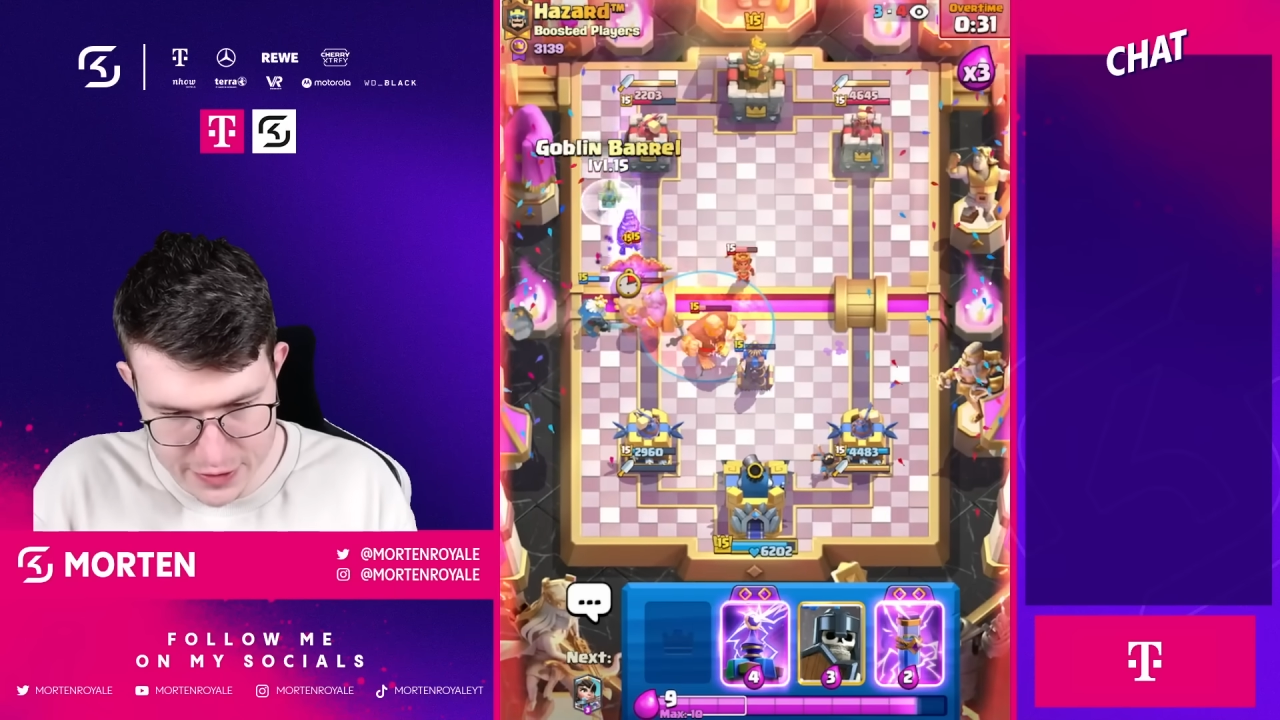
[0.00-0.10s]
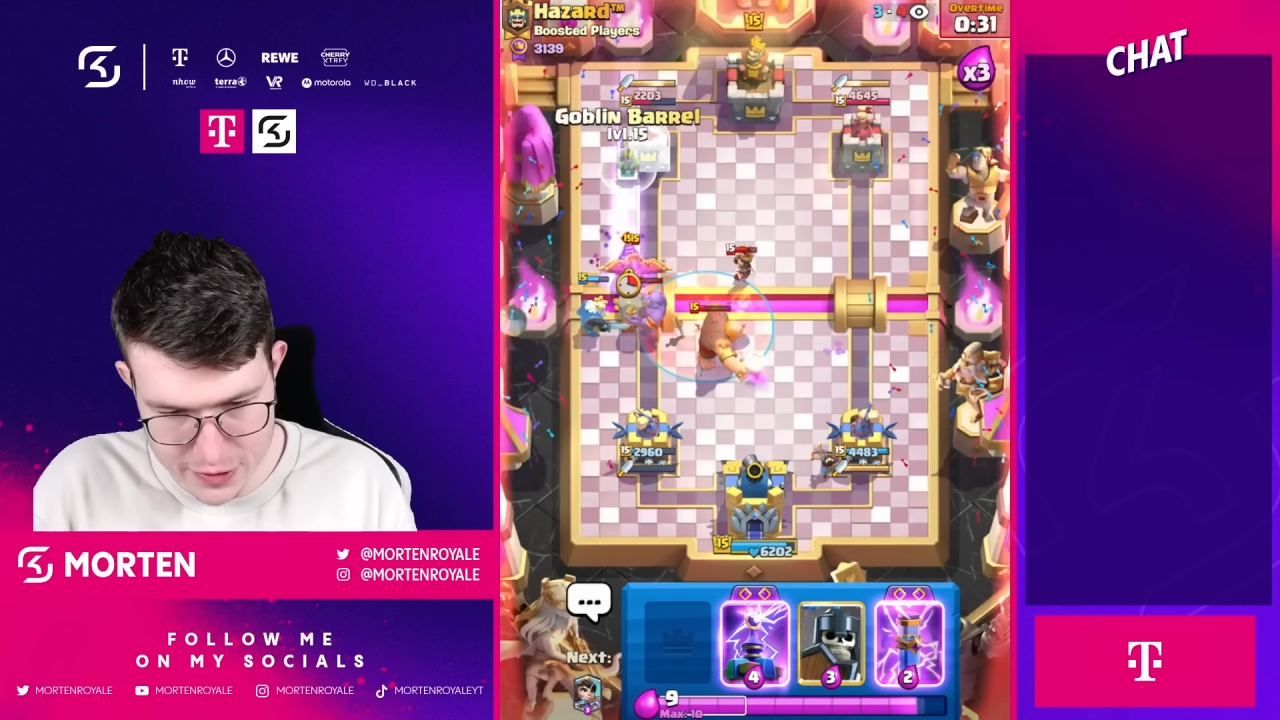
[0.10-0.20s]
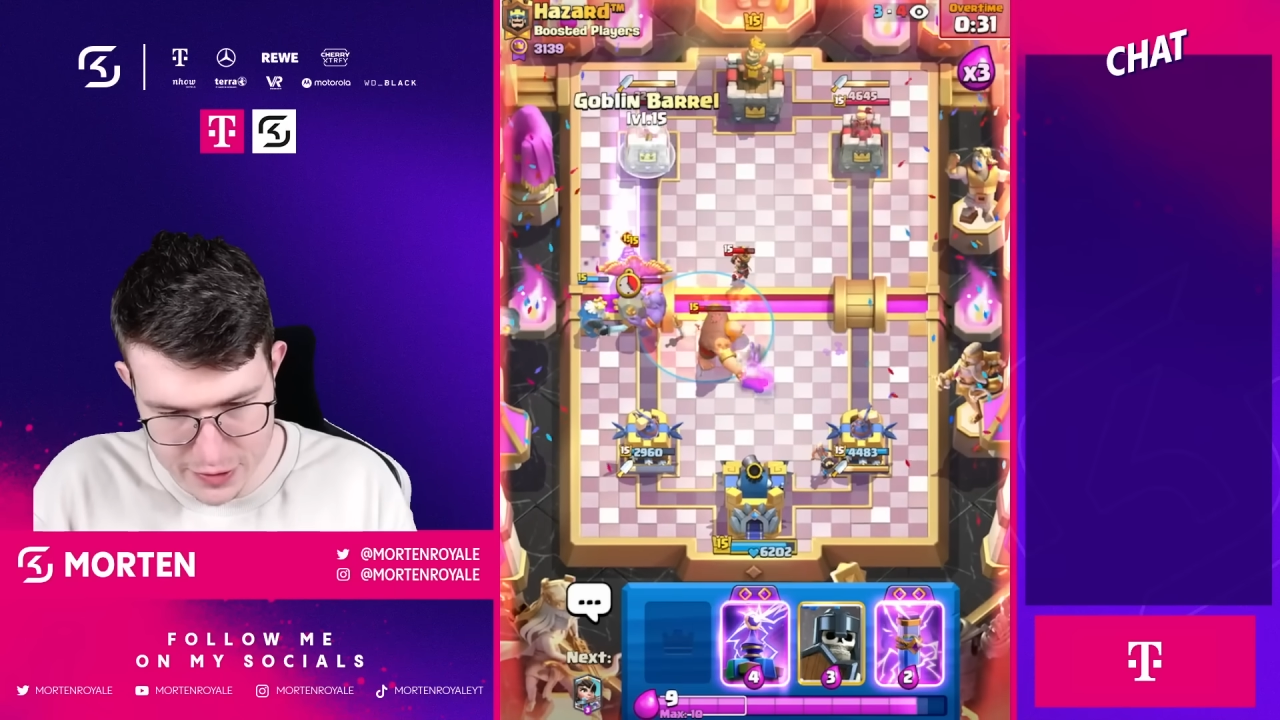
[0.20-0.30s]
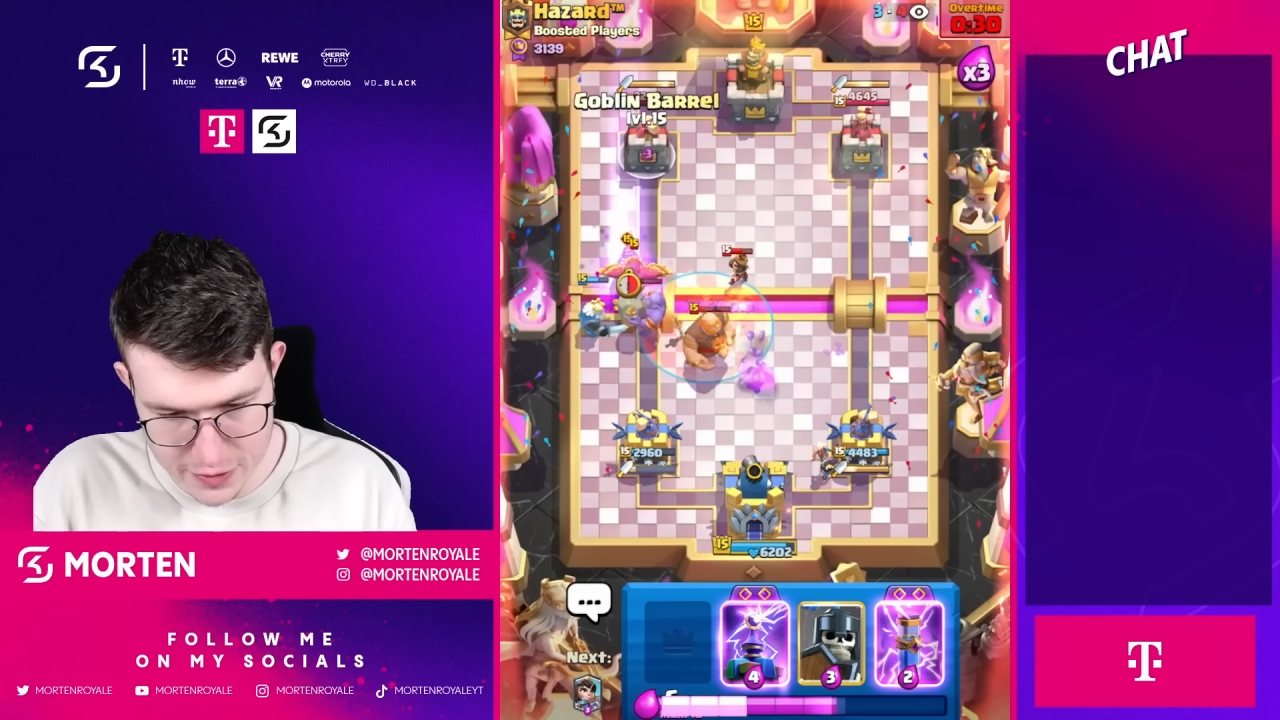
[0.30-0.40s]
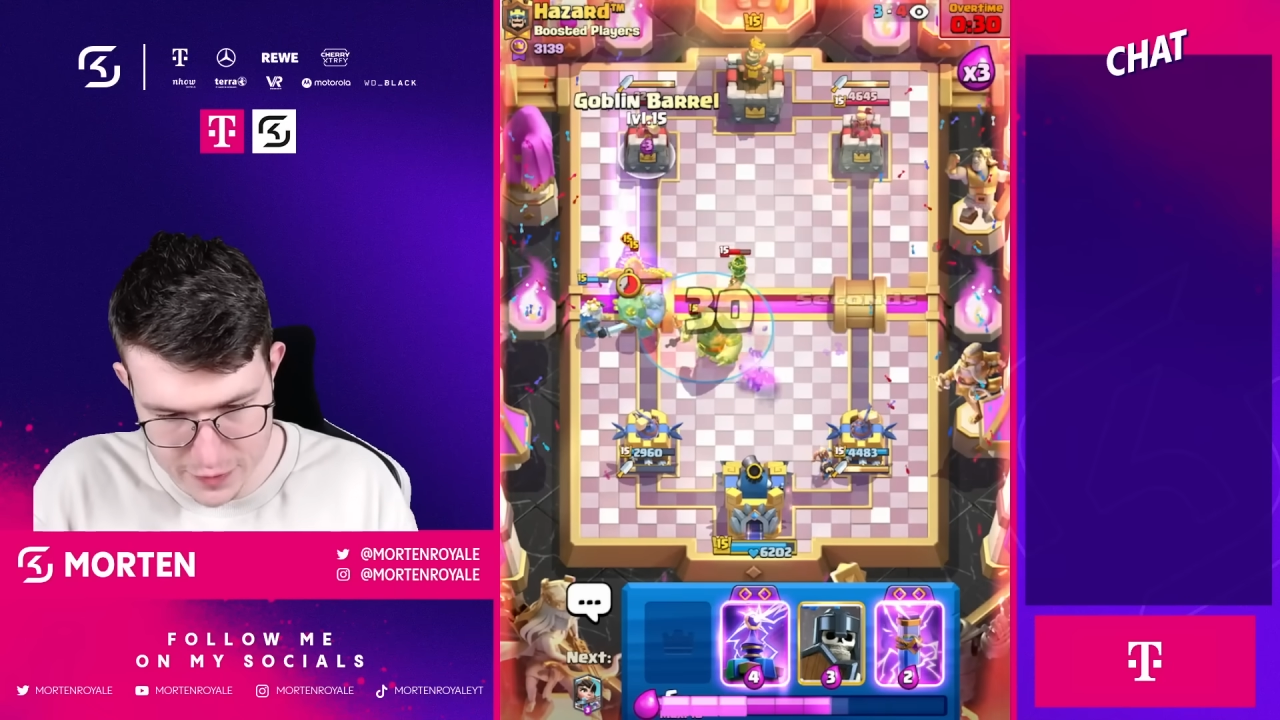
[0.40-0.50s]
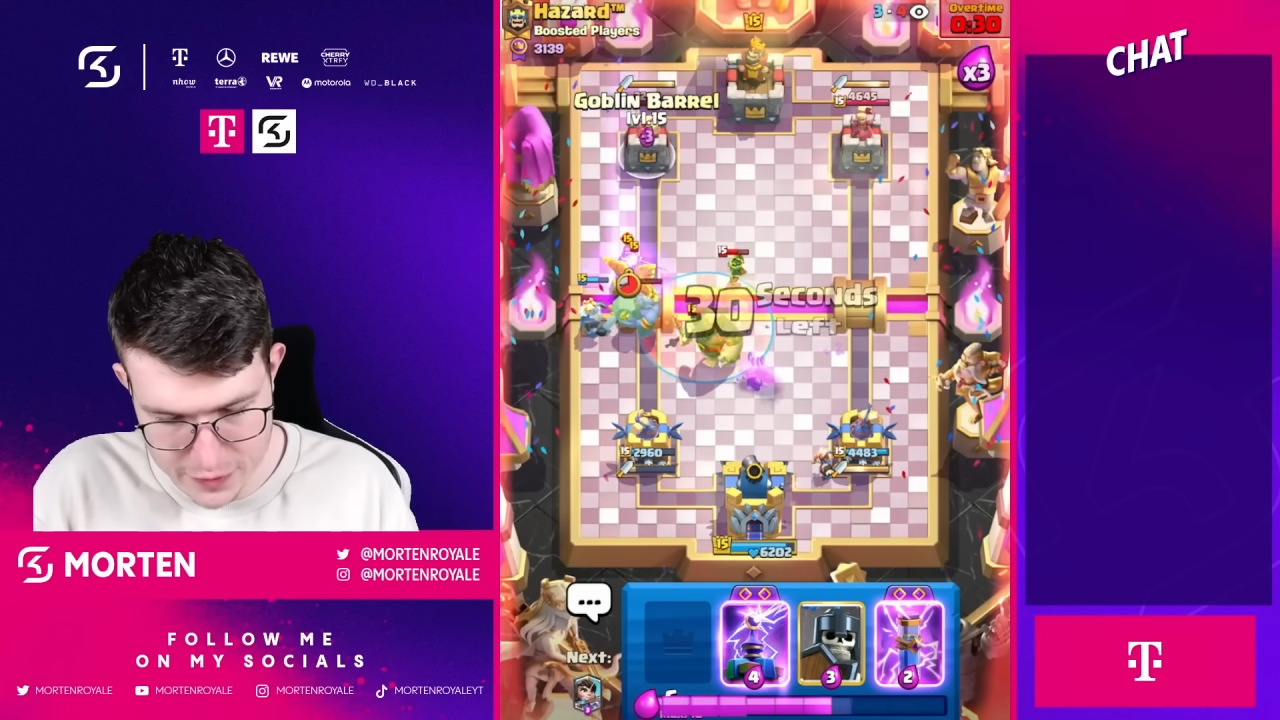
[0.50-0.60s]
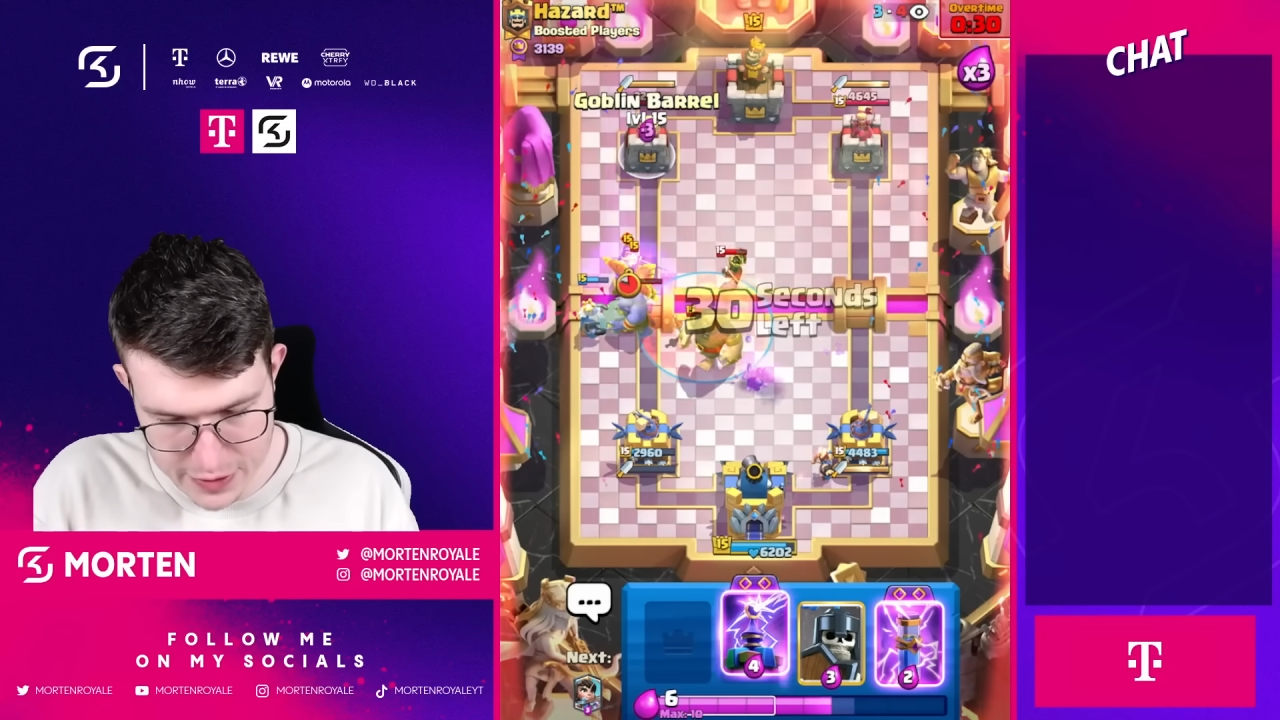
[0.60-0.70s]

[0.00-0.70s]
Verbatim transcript: Just gonna go for